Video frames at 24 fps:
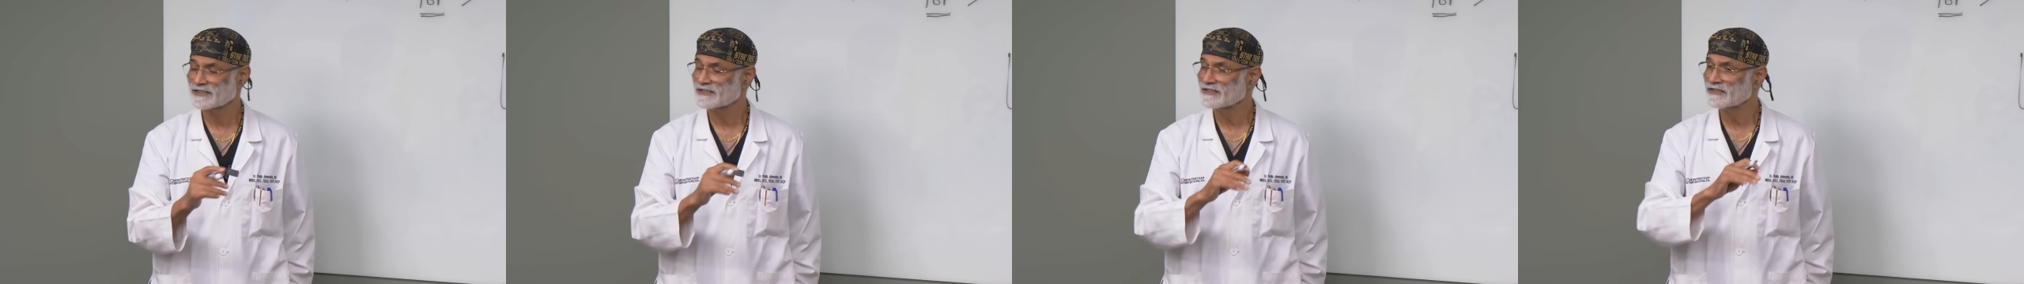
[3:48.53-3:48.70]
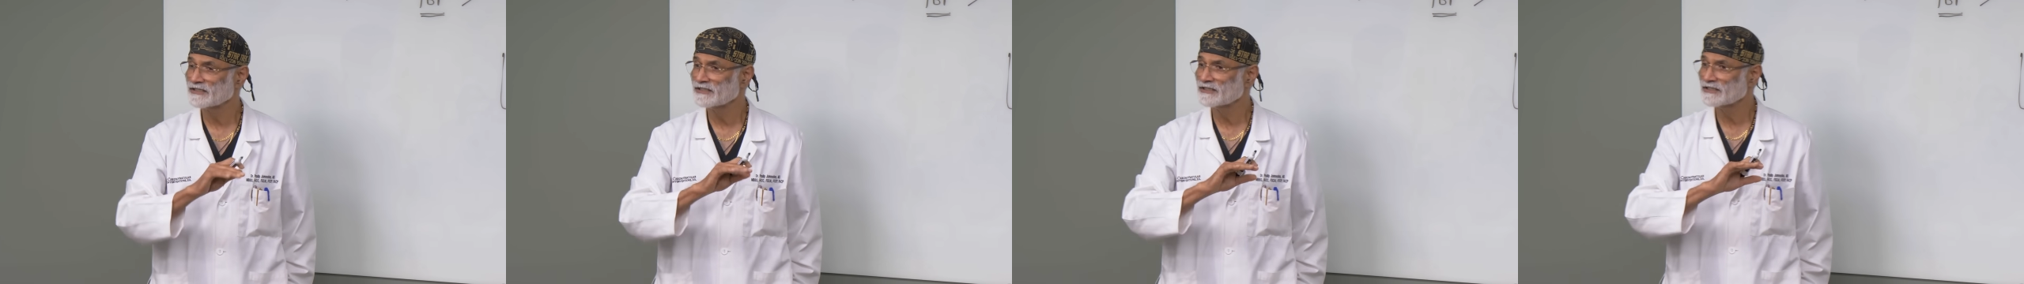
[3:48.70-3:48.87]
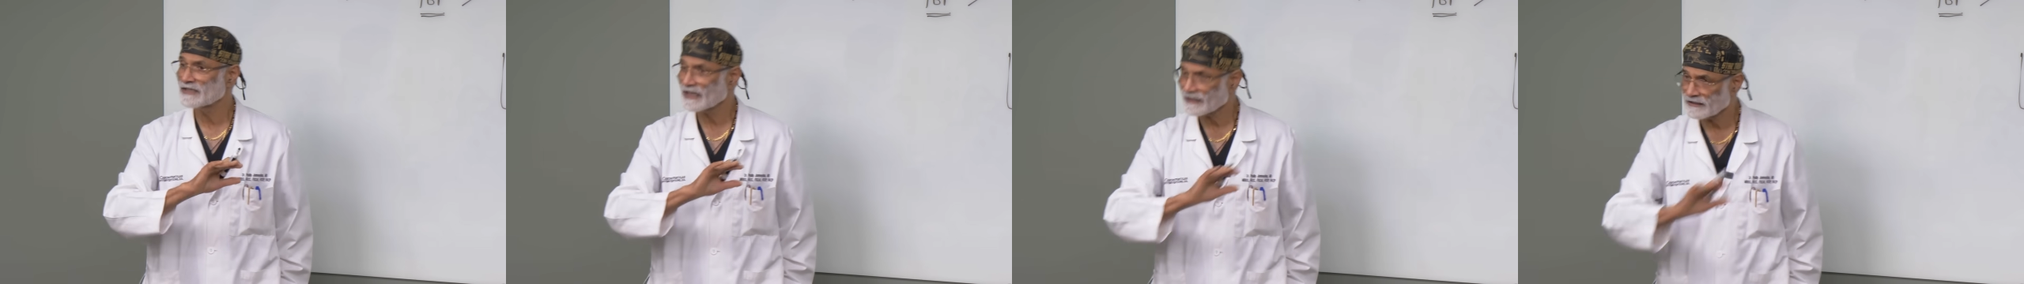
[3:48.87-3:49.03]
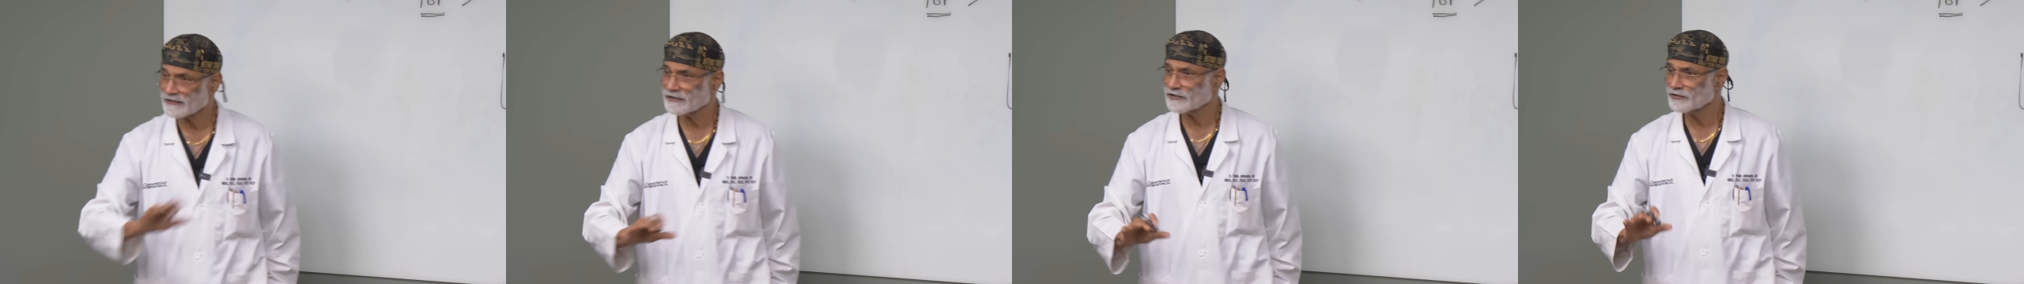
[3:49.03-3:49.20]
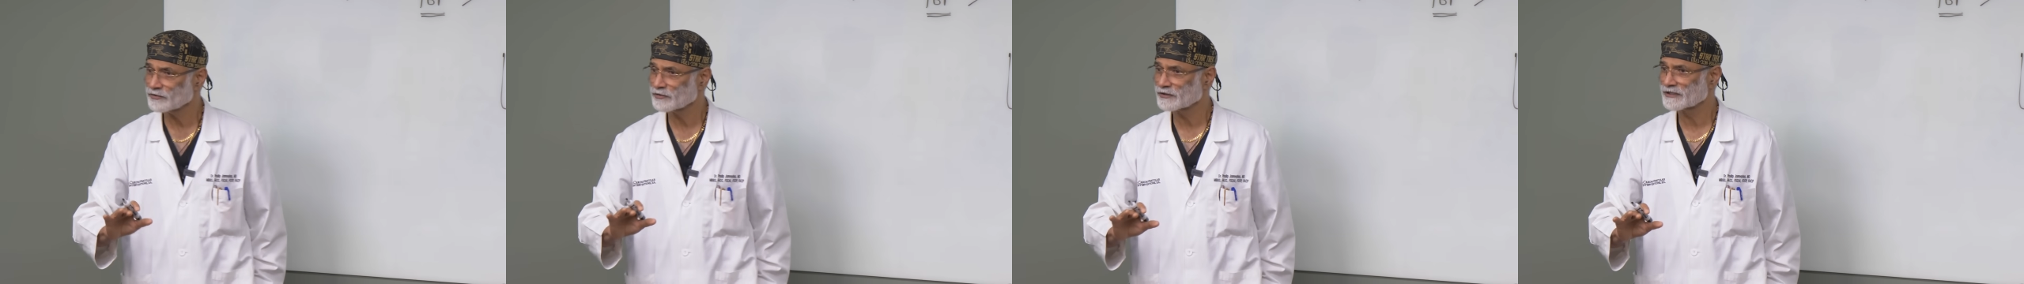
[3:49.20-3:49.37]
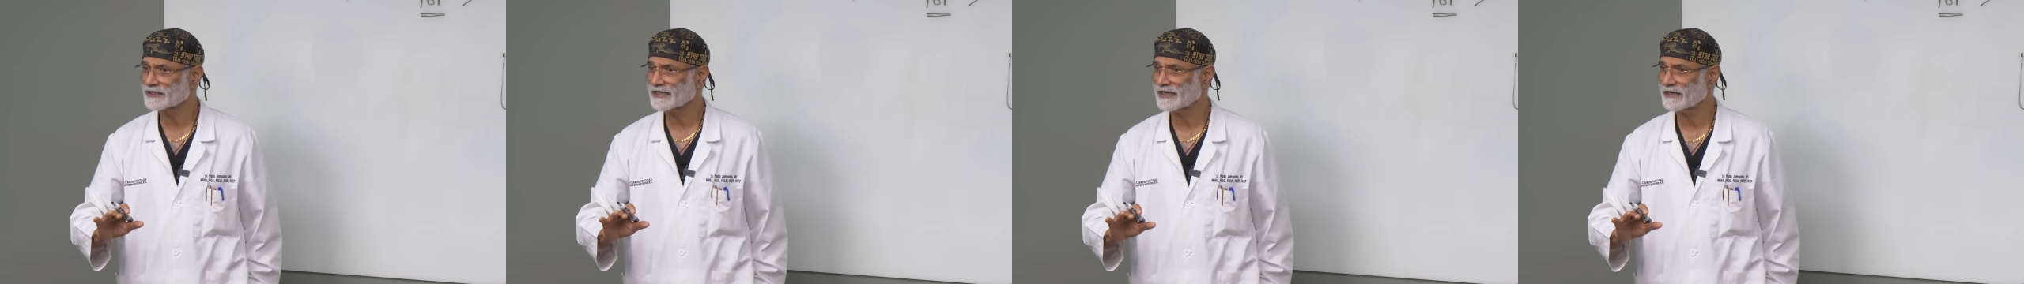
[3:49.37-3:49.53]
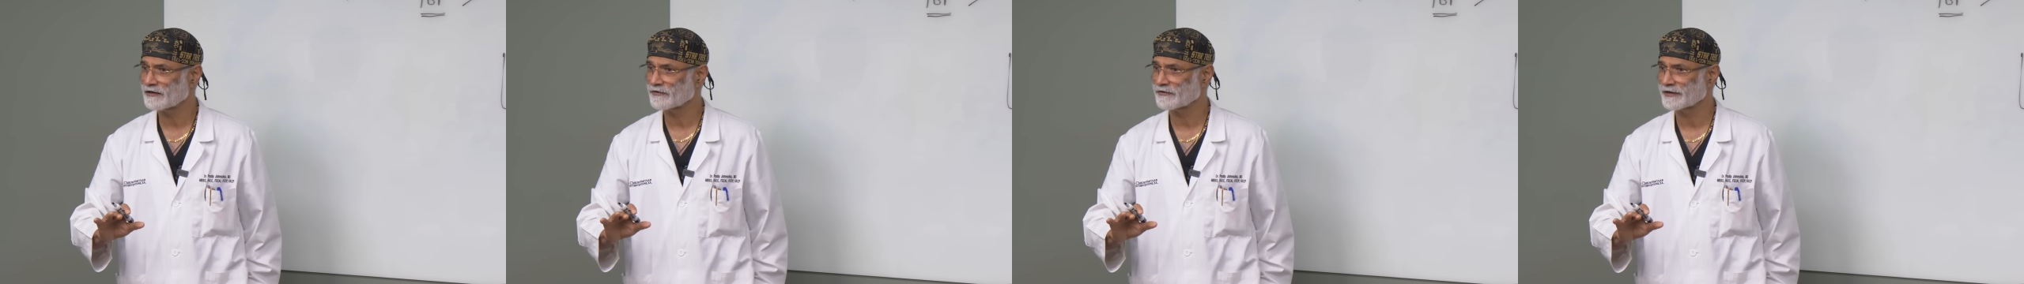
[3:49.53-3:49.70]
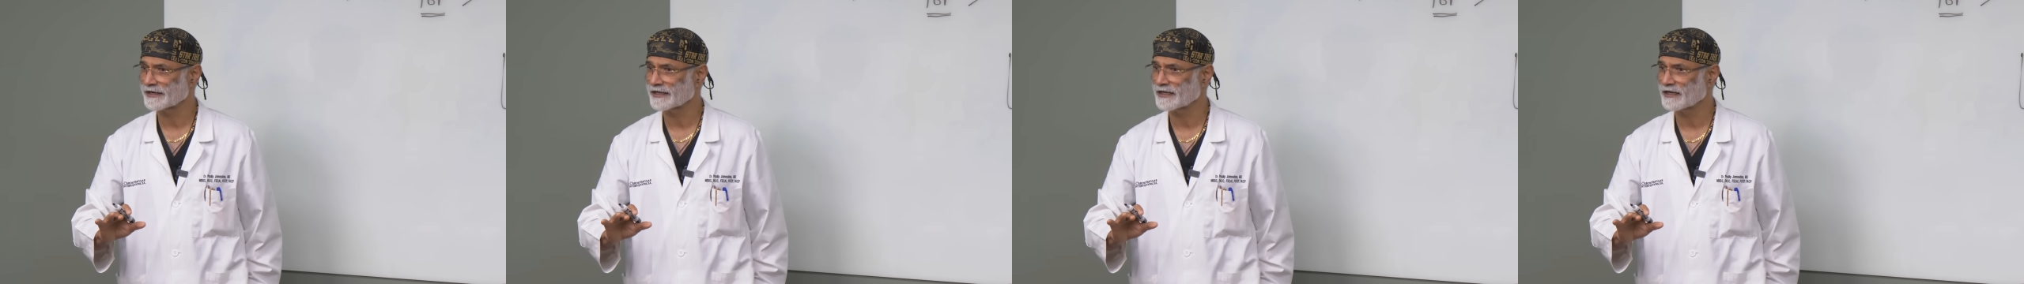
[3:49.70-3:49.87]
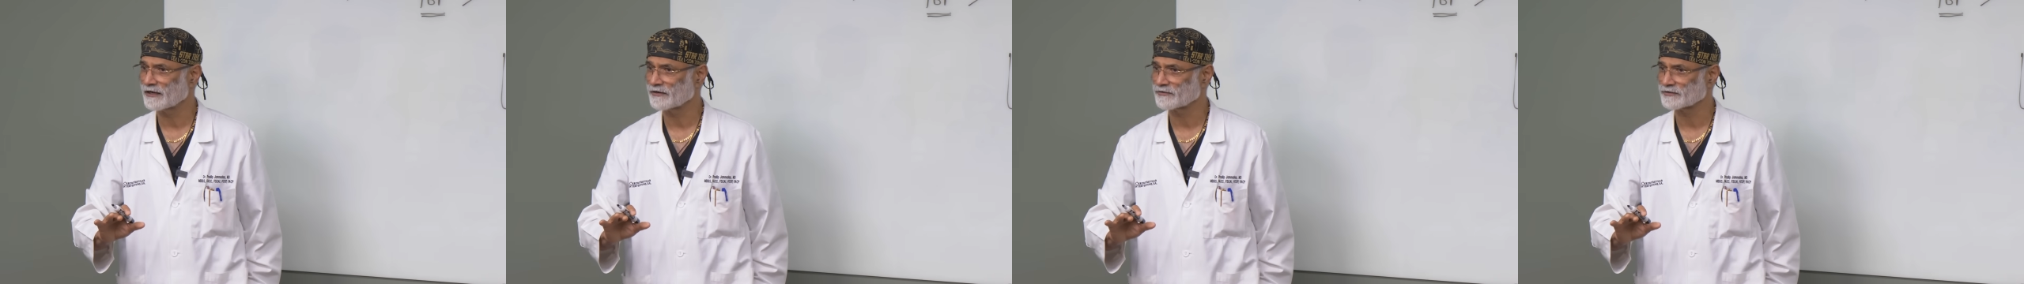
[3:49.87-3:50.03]
There's nothing to do with
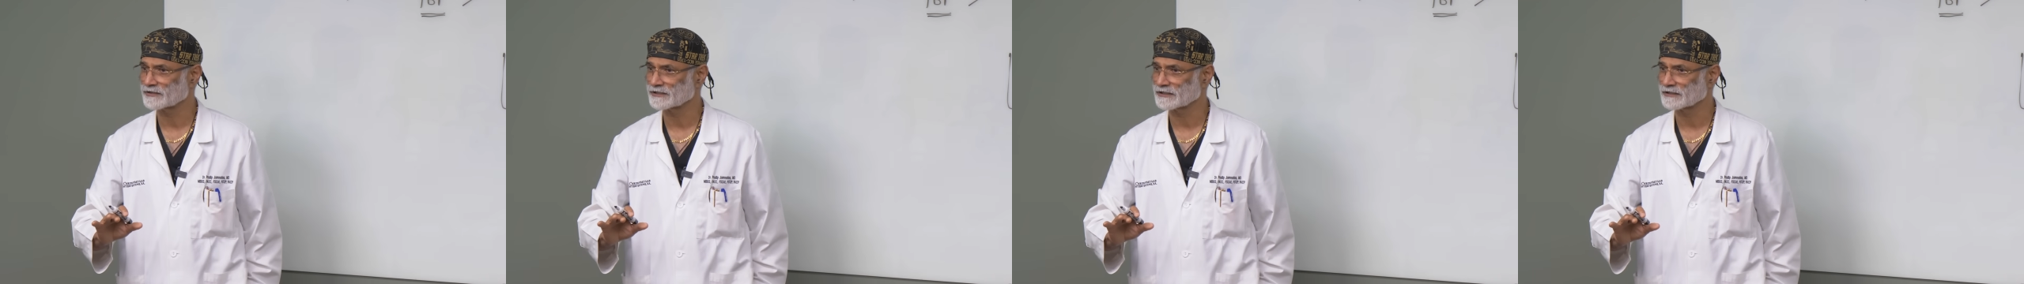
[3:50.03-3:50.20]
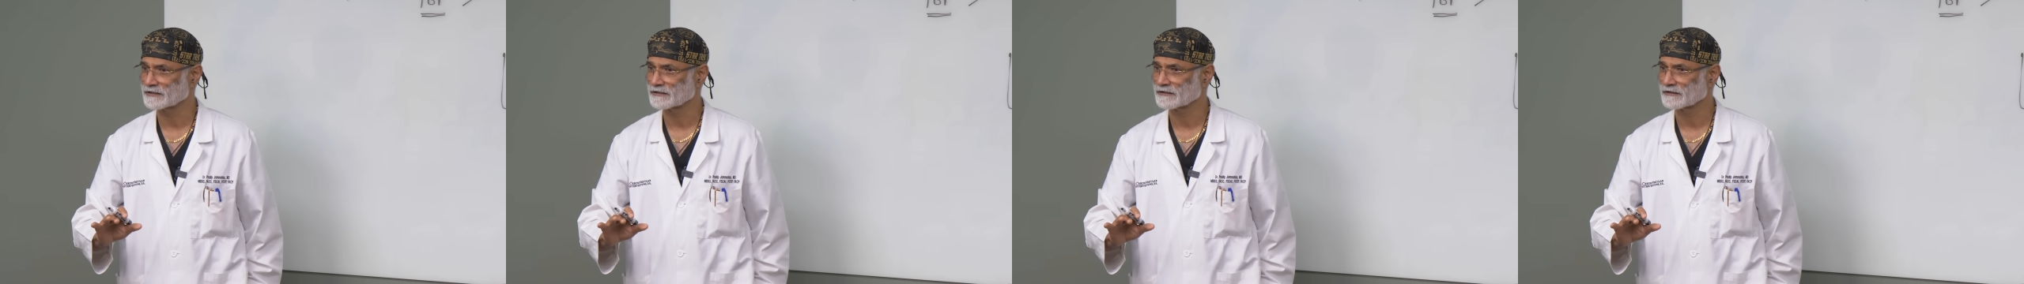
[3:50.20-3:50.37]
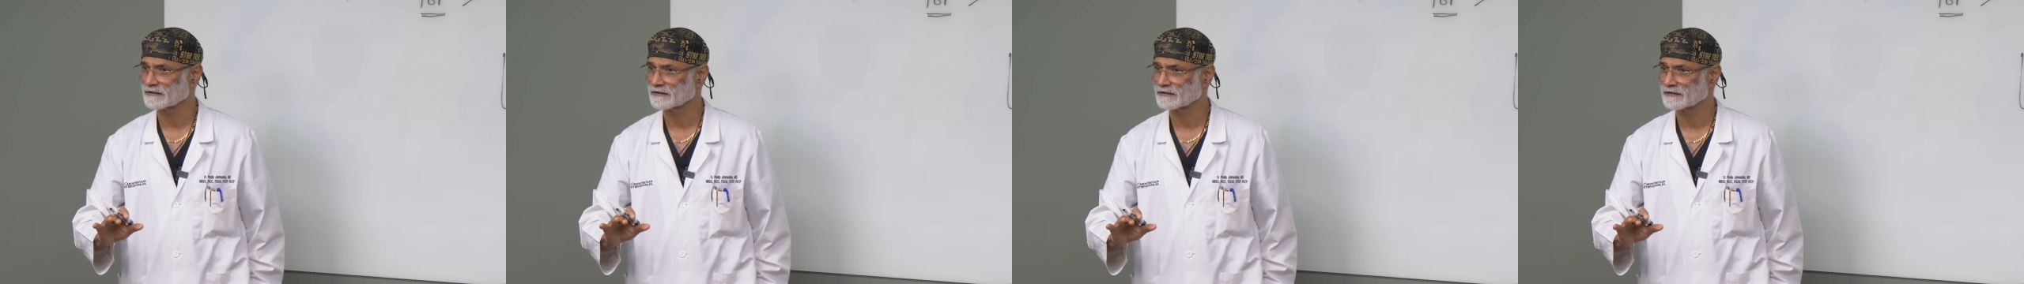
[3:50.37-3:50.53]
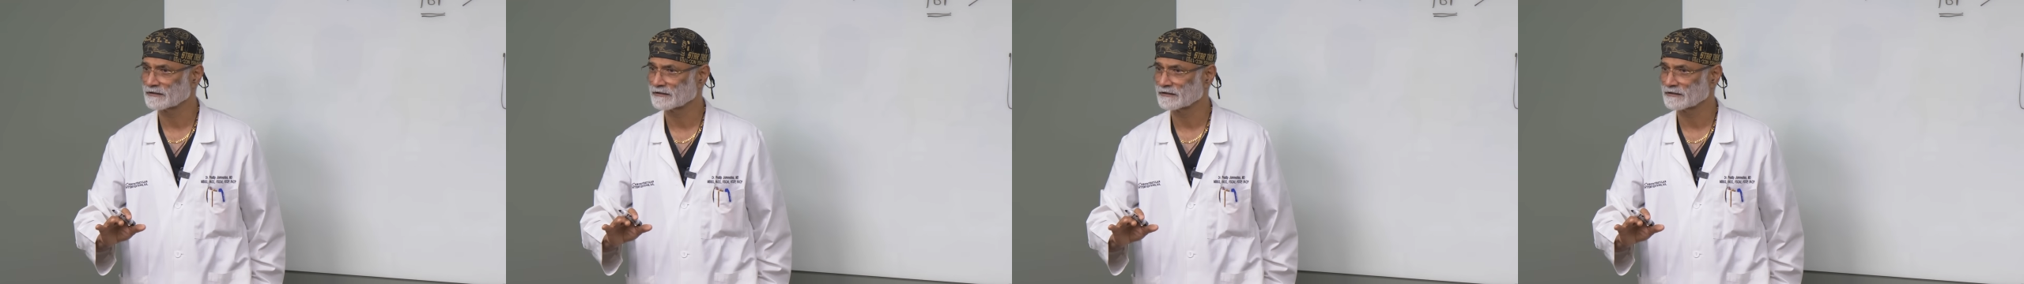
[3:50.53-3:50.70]
calorie counting.